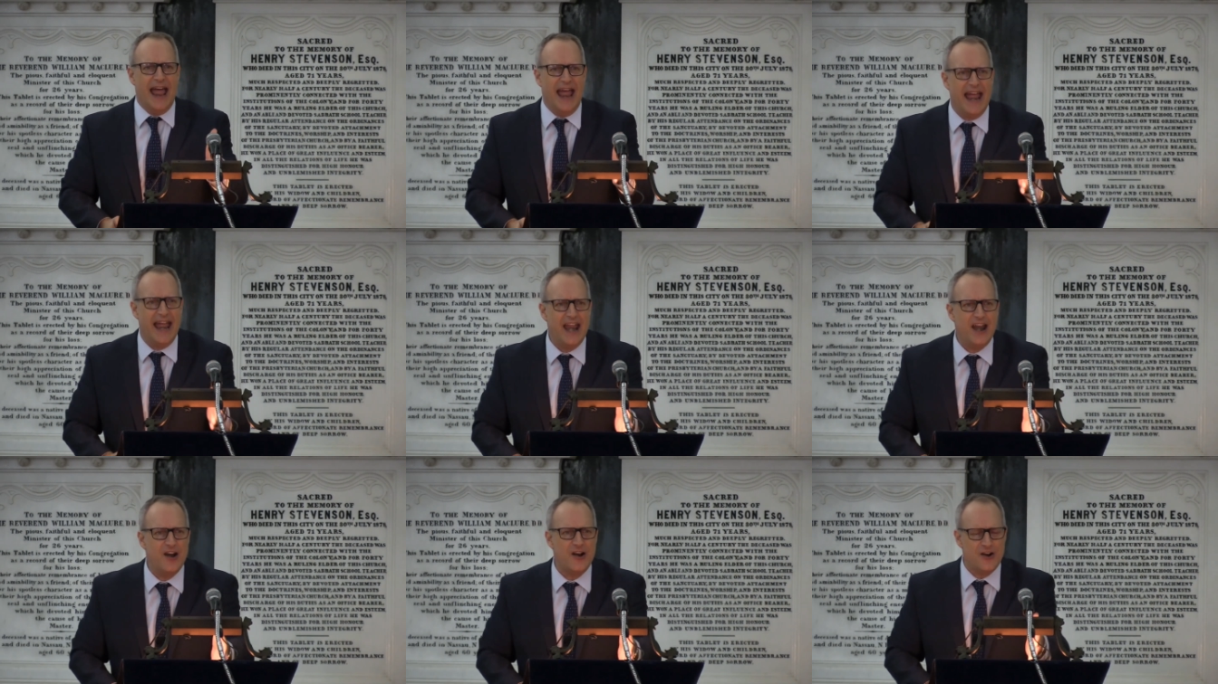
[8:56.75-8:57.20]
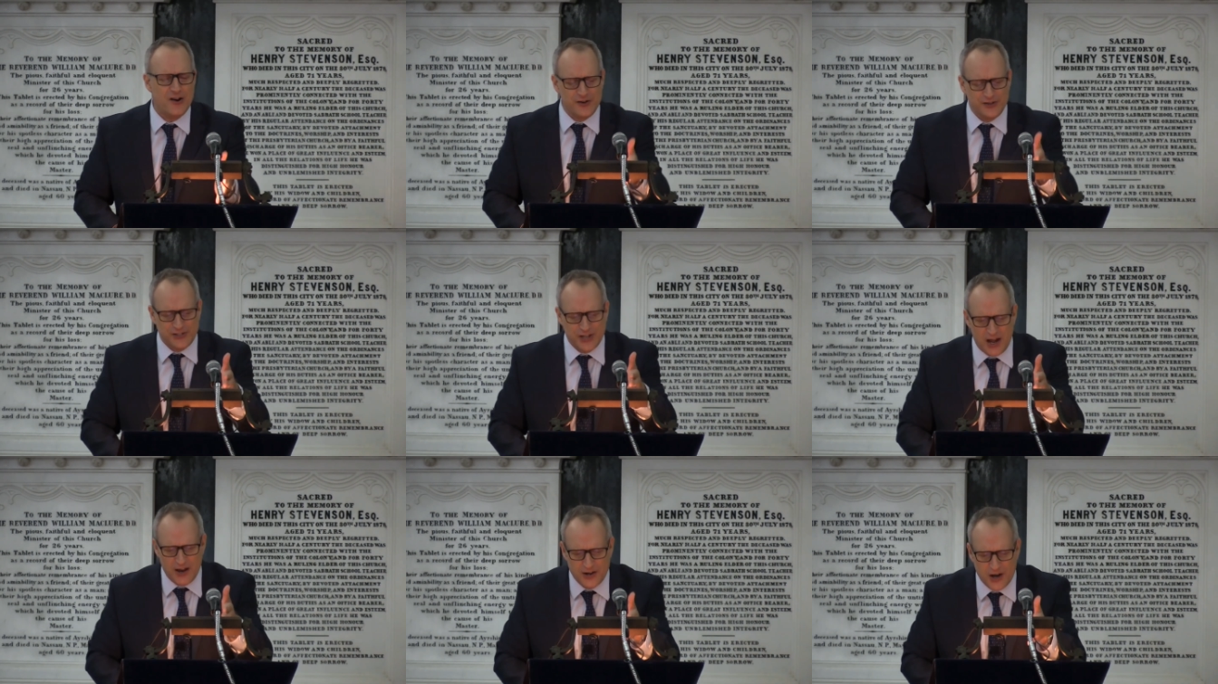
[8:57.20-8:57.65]

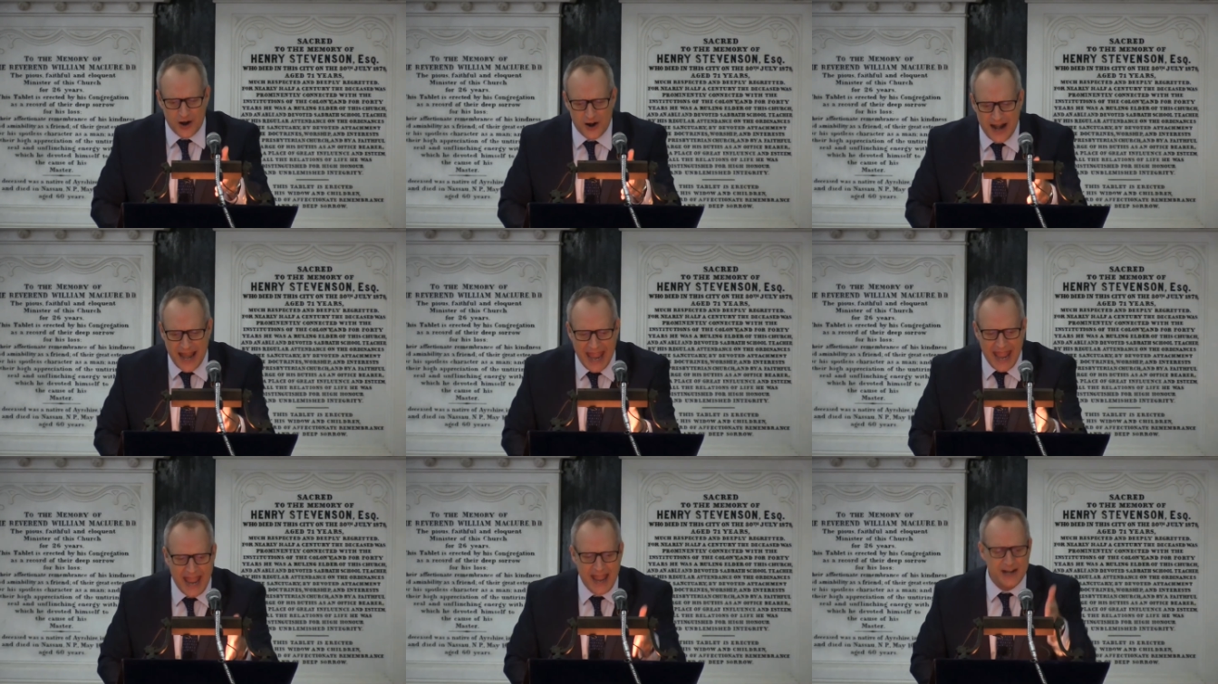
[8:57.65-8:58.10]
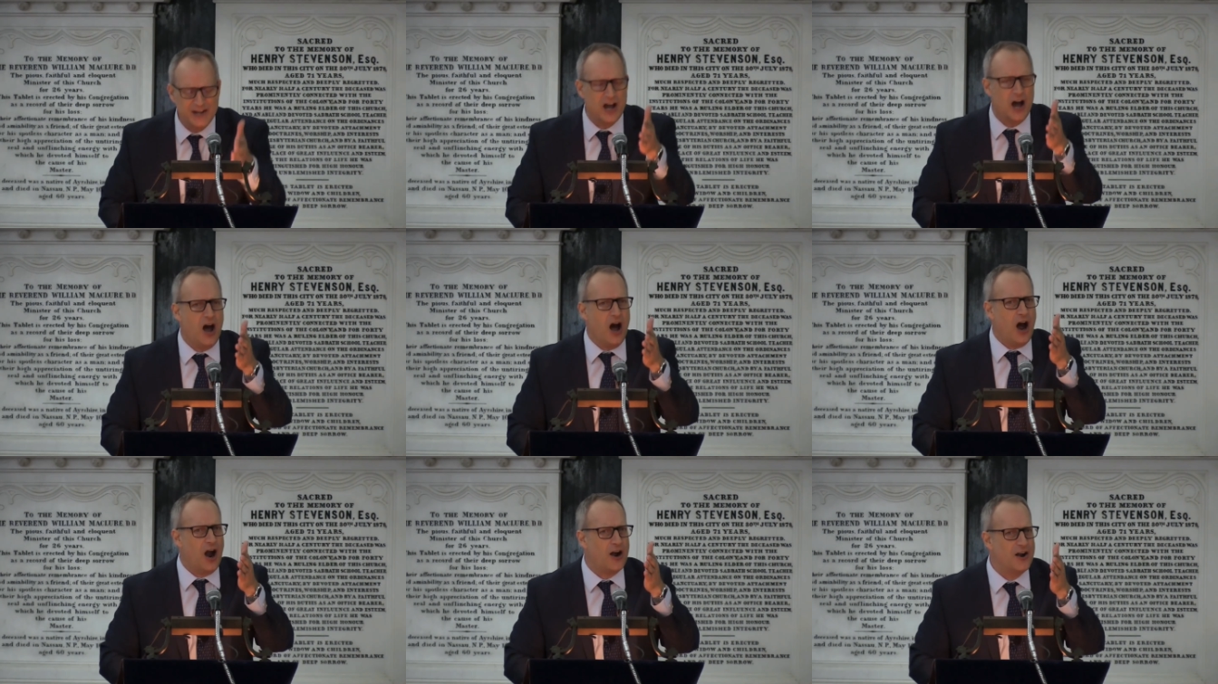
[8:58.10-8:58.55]
hairs on our
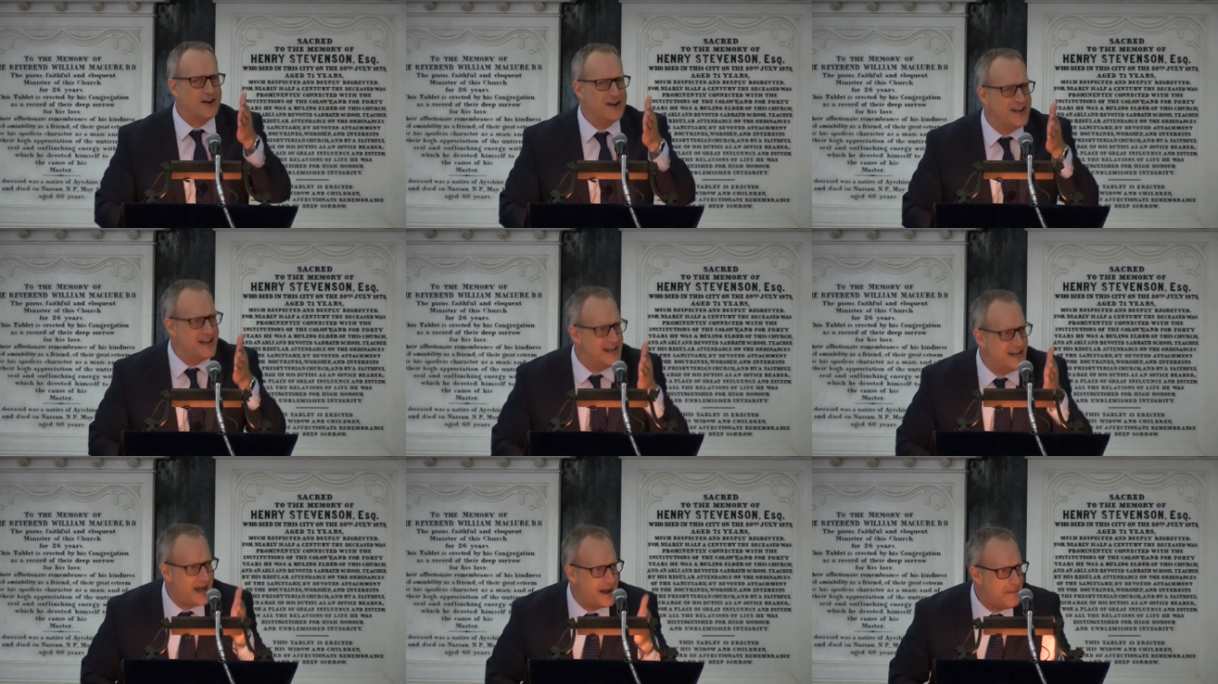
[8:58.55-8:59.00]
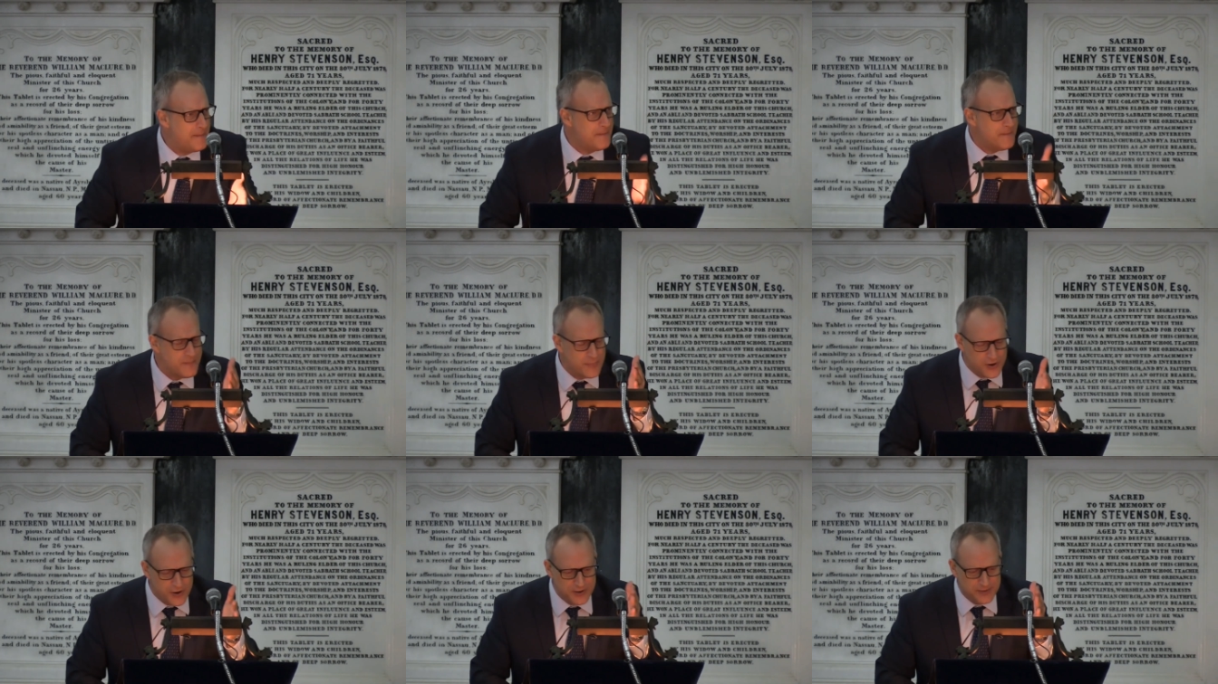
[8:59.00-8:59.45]
head are
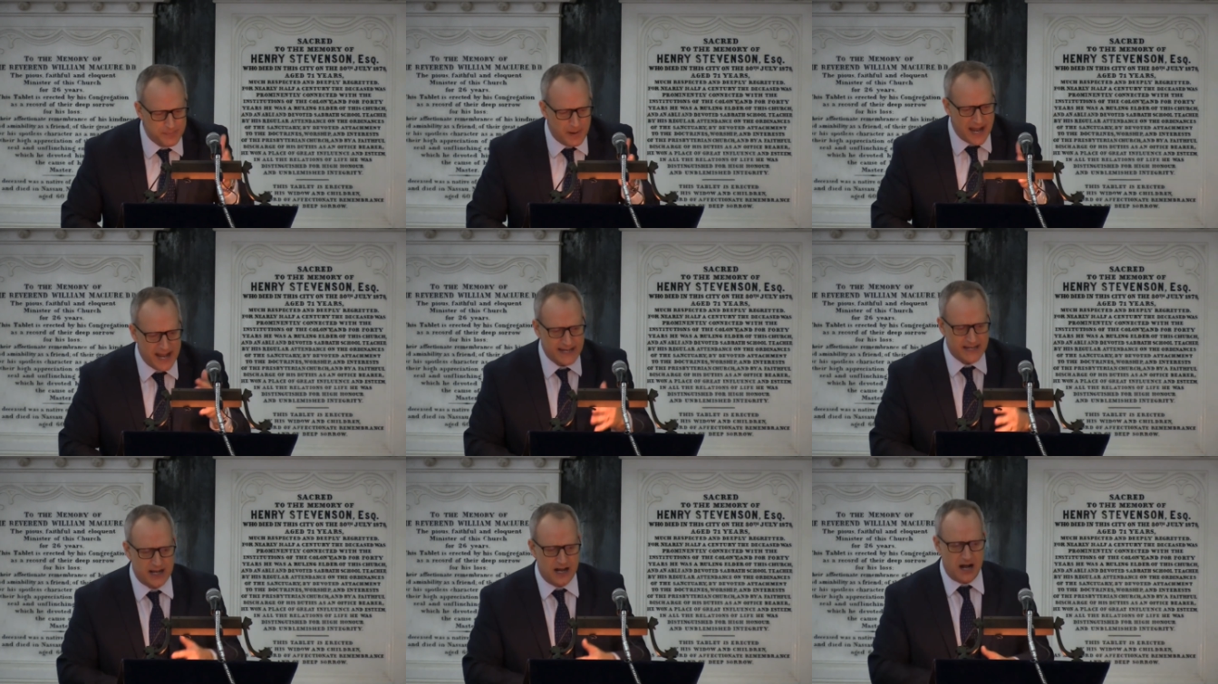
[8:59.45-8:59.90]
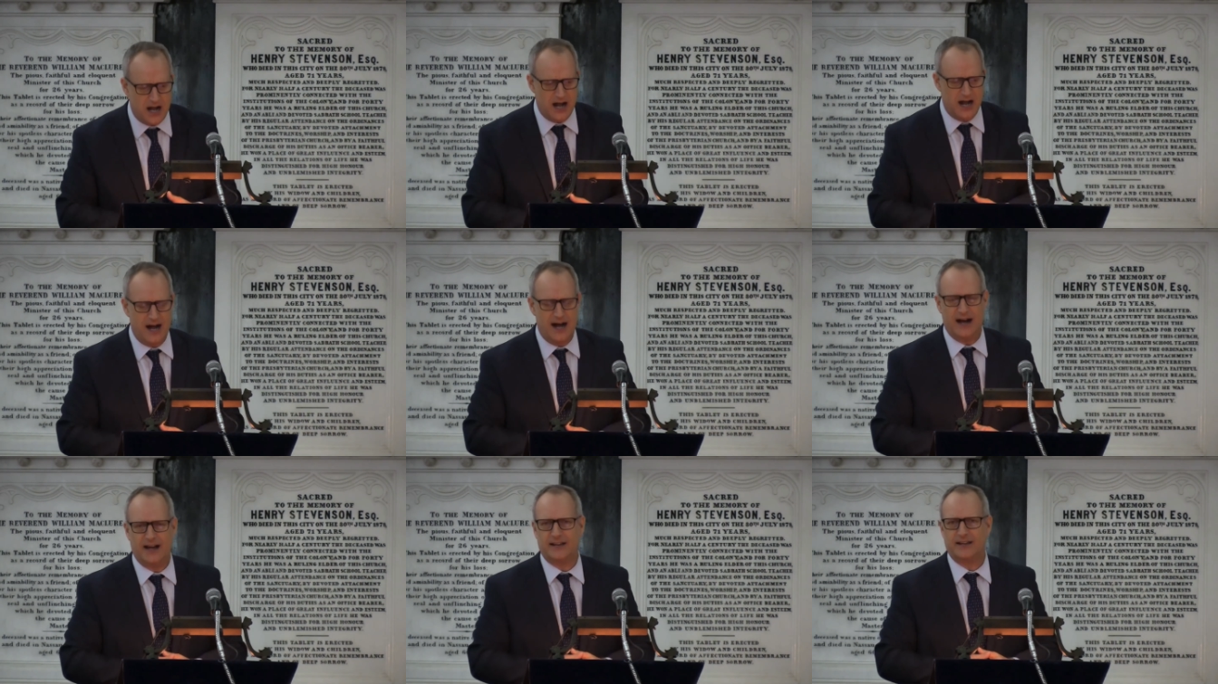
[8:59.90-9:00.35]
numbered by
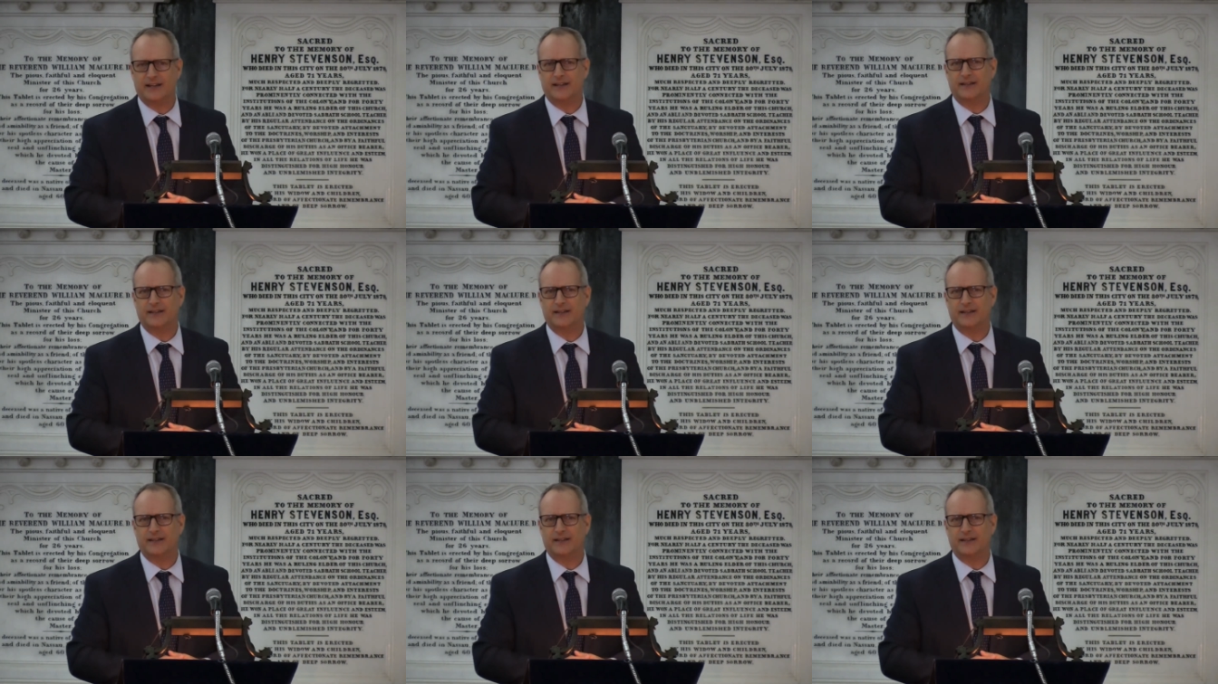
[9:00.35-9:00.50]
God.